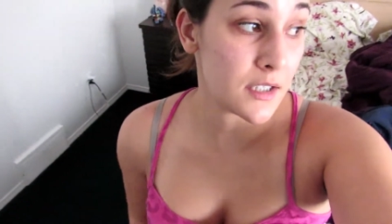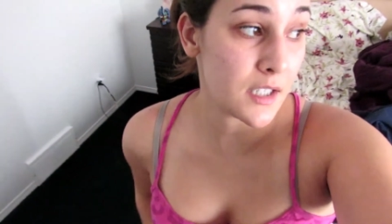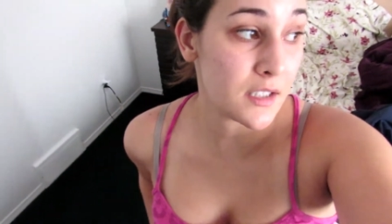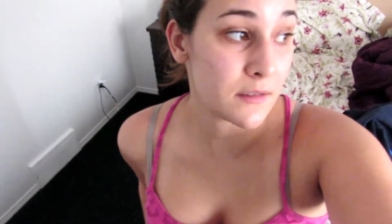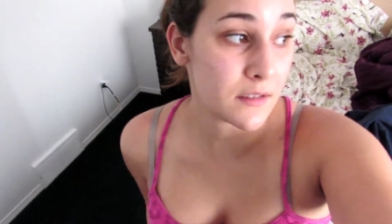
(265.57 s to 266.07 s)

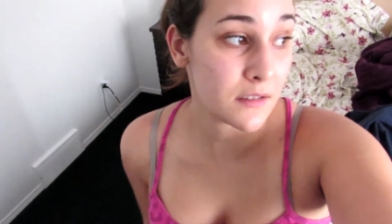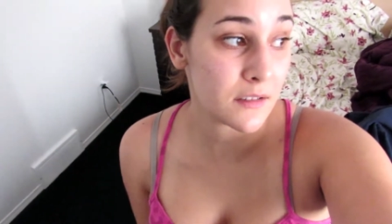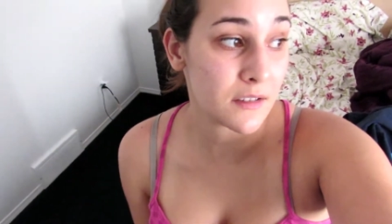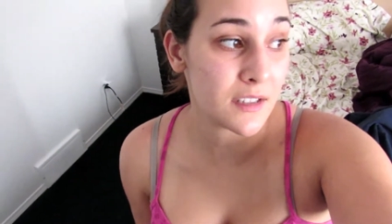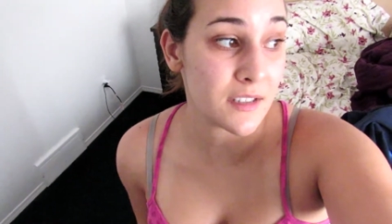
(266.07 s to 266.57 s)
that
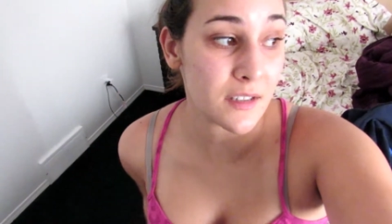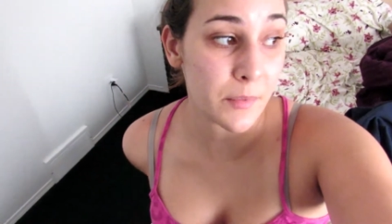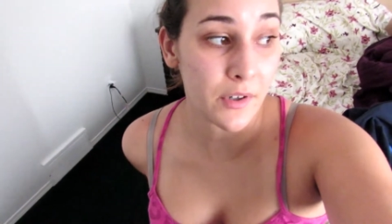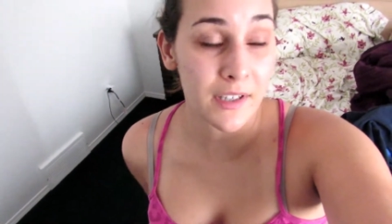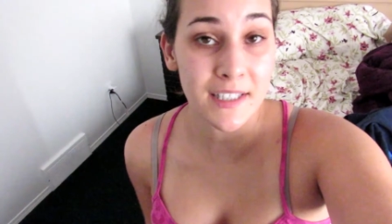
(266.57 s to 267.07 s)
is the
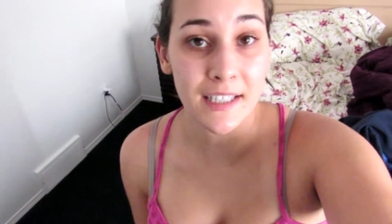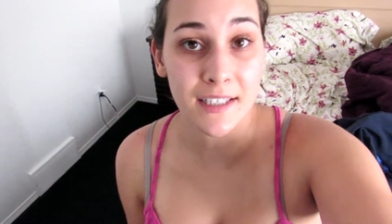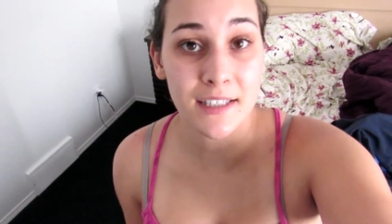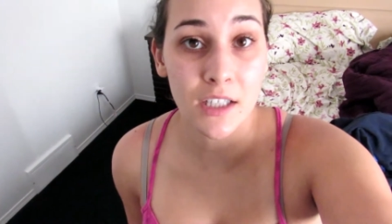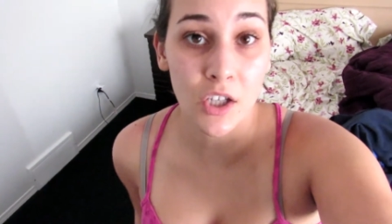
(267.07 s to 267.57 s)
part that
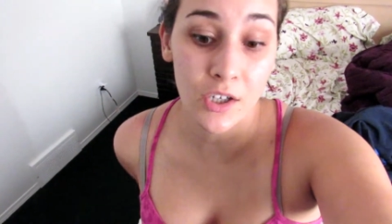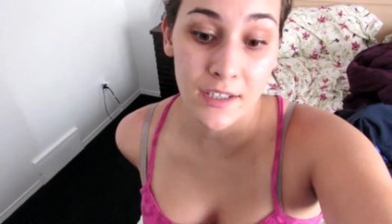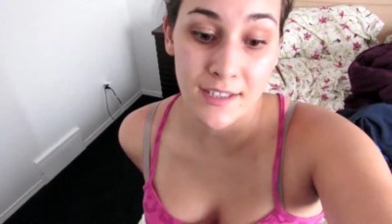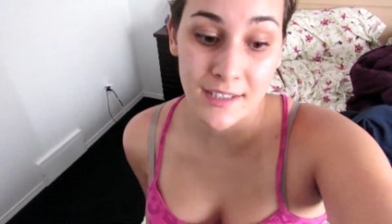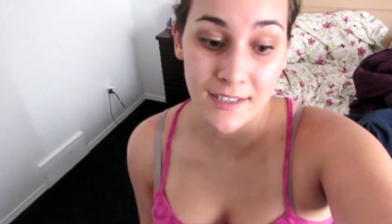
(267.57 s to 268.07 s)
takes the
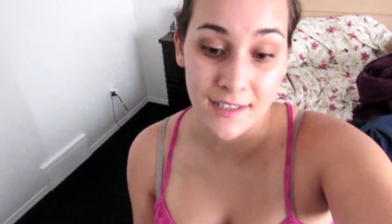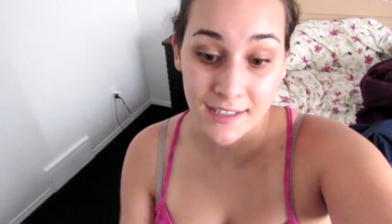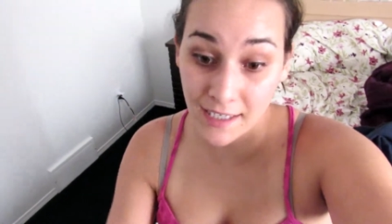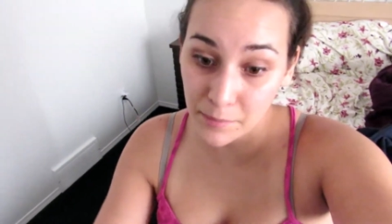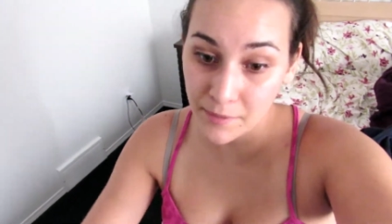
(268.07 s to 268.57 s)
longest. It's the
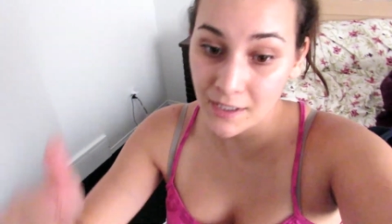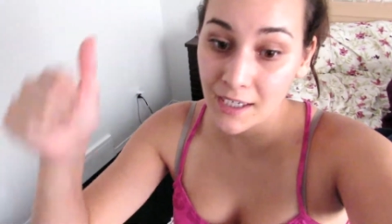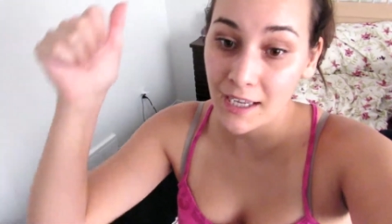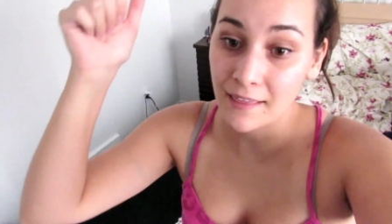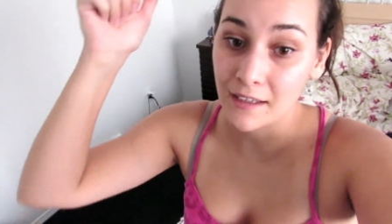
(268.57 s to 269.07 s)

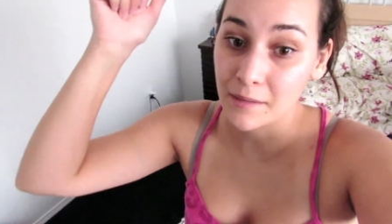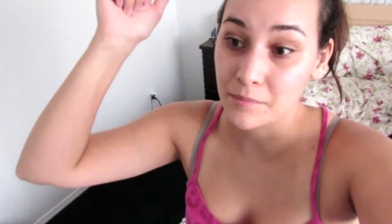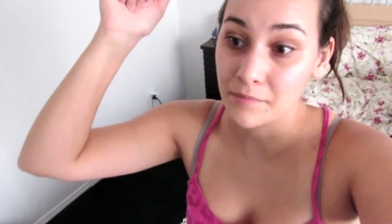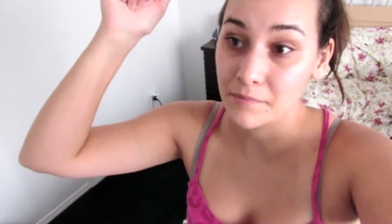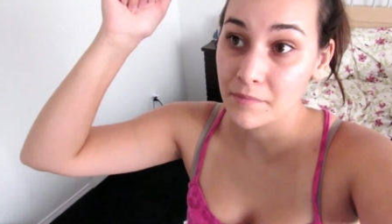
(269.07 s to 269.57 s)
taping and
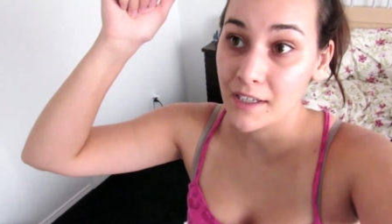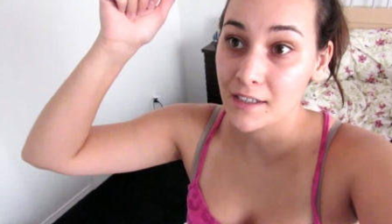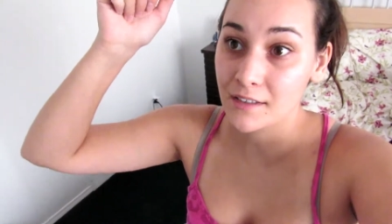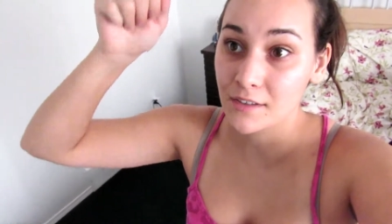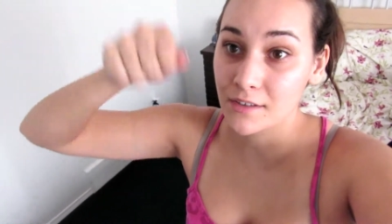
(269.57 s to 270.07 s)
then like
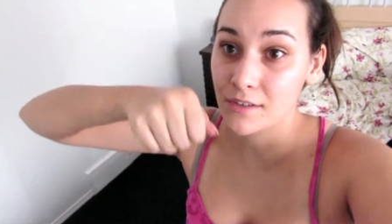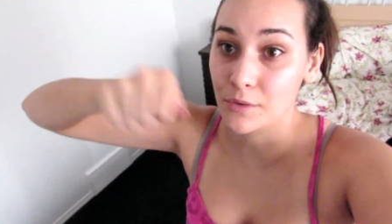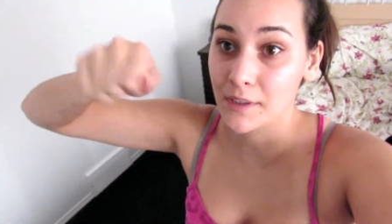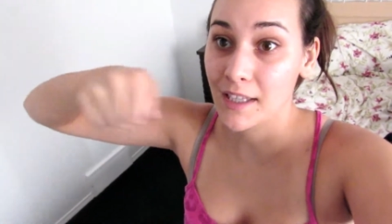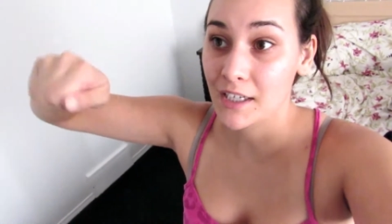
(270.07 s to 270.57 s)

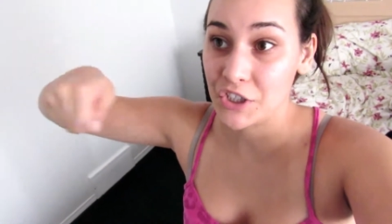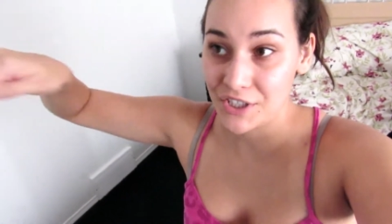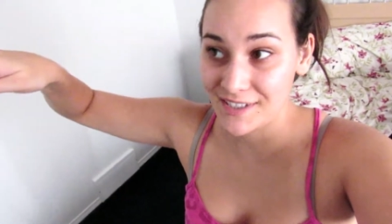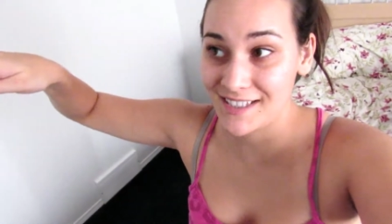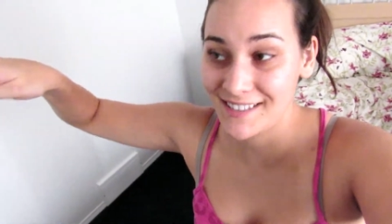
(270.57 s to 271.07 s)
doing the
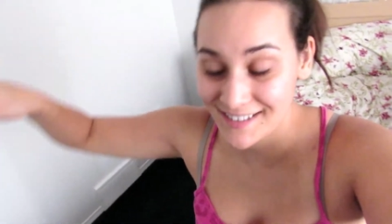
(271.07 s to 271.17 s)
edges.